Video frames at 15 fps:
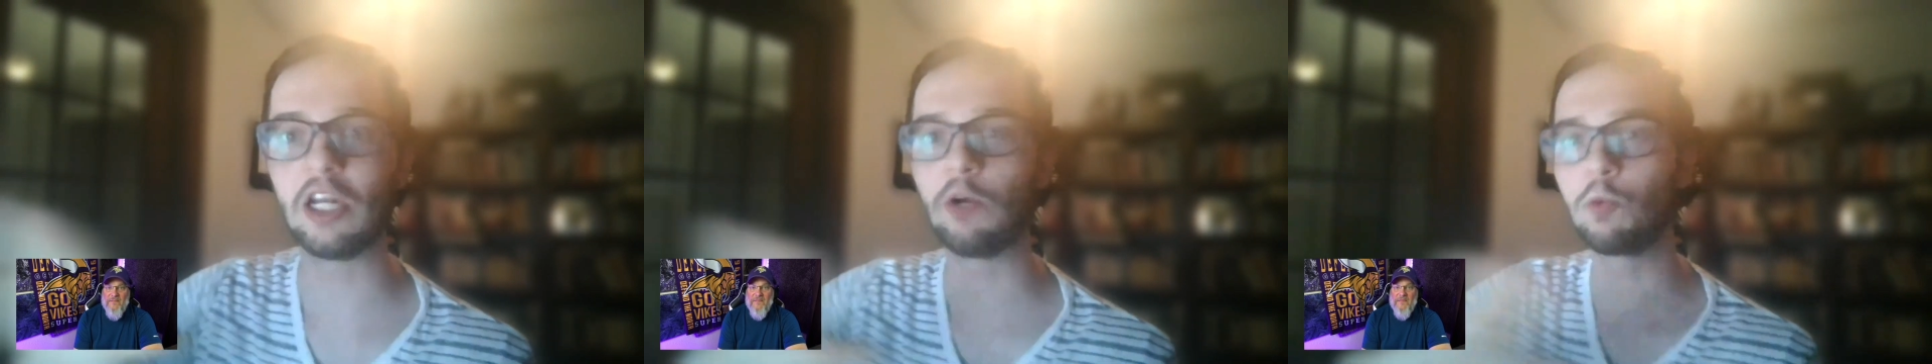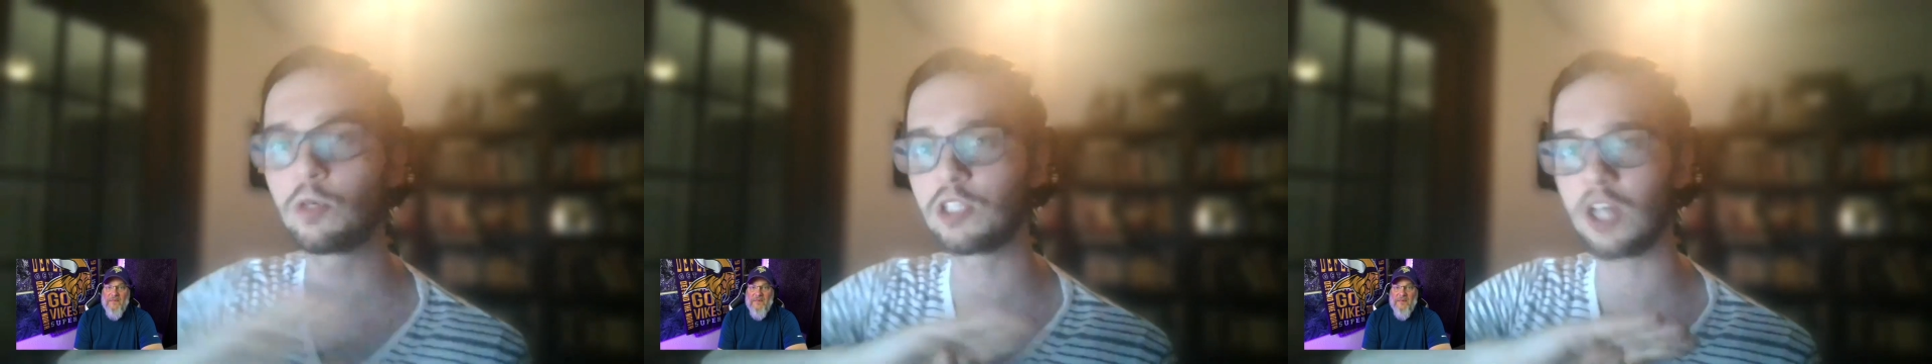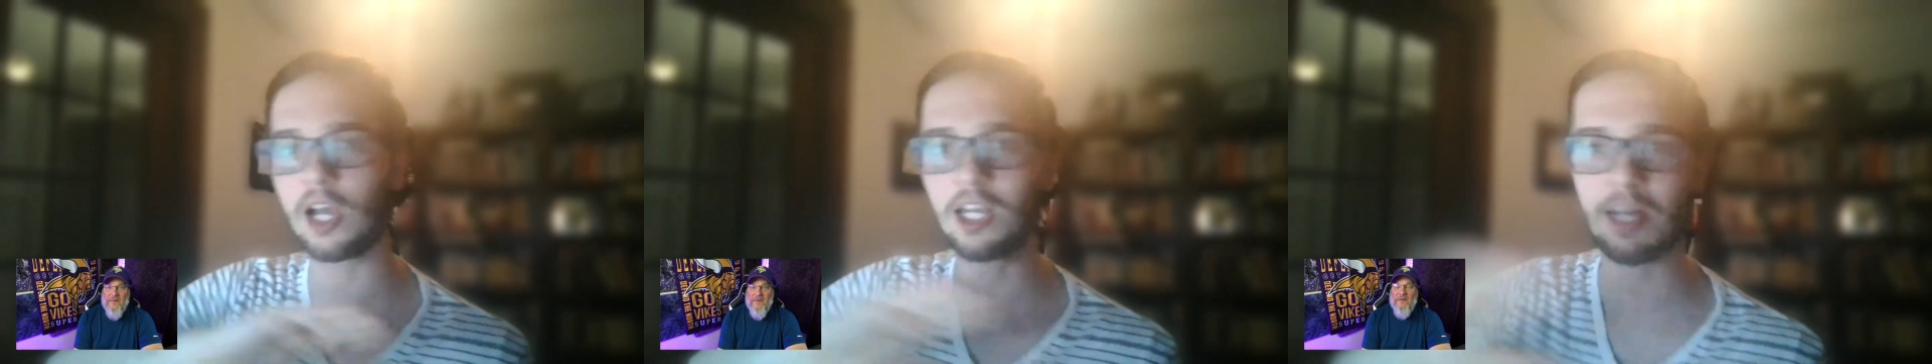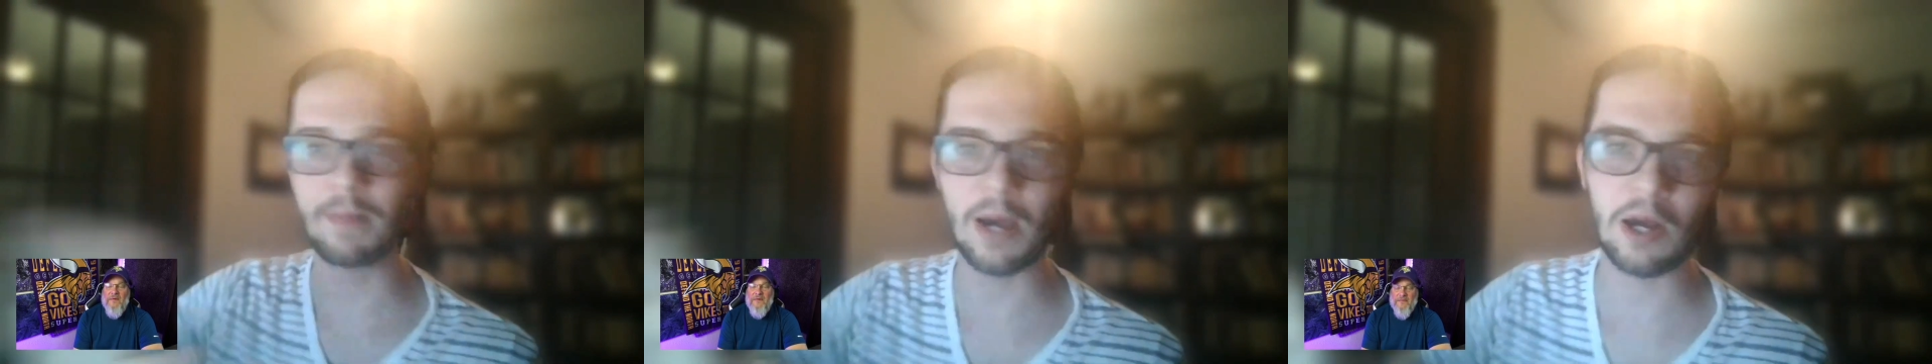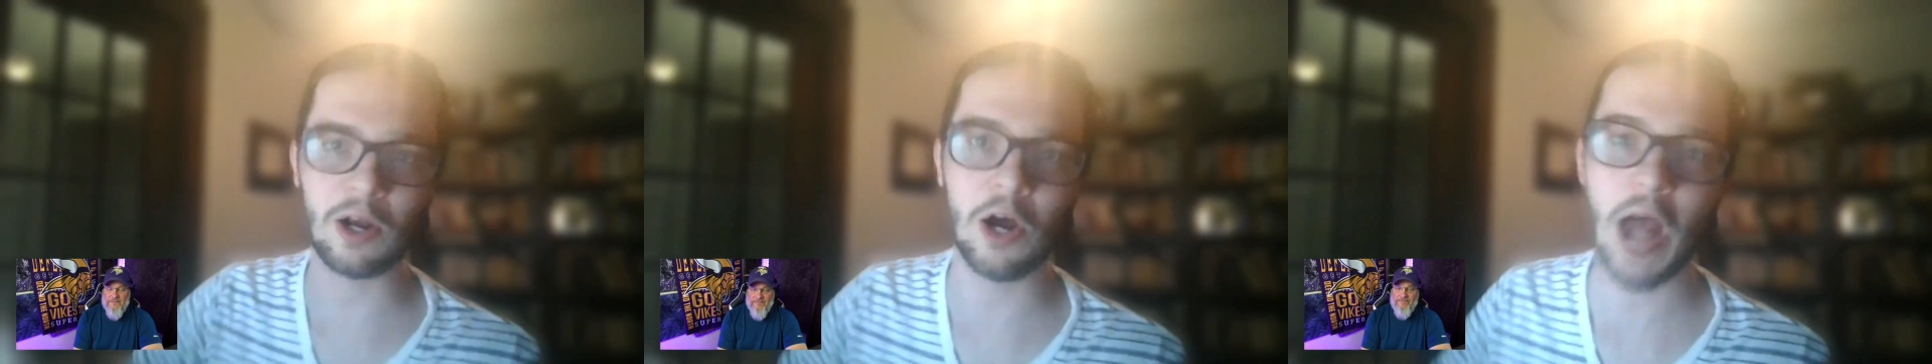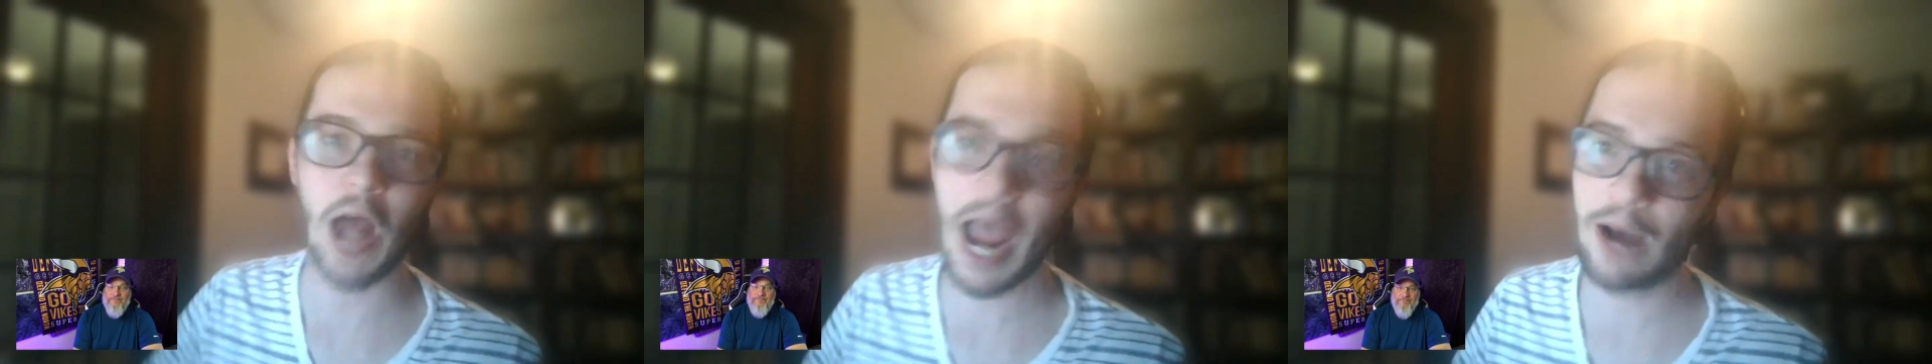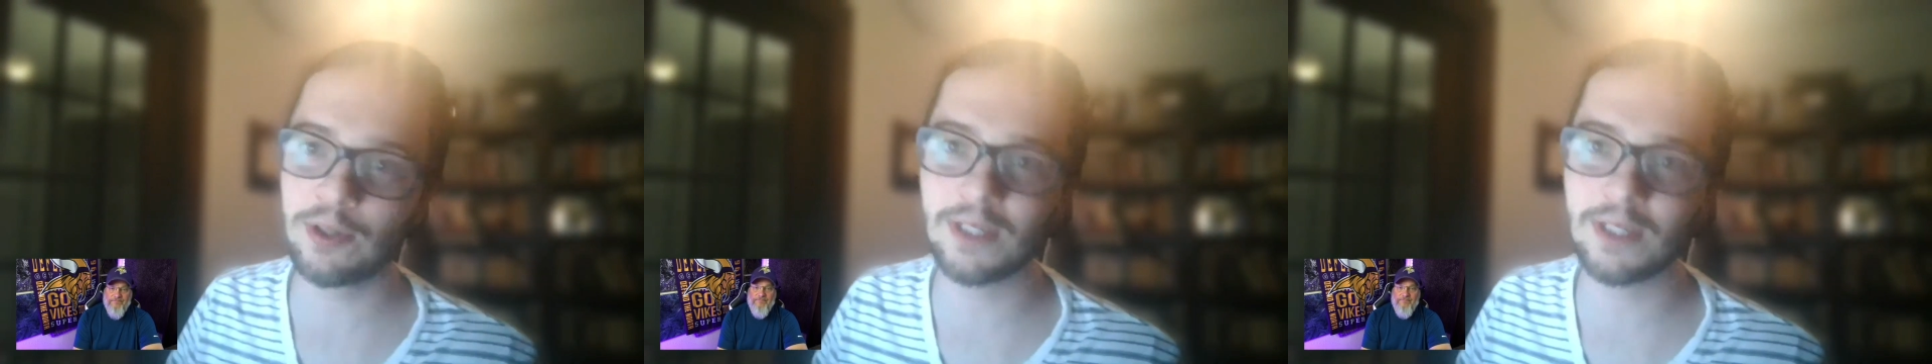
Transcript: You know, we're talking about how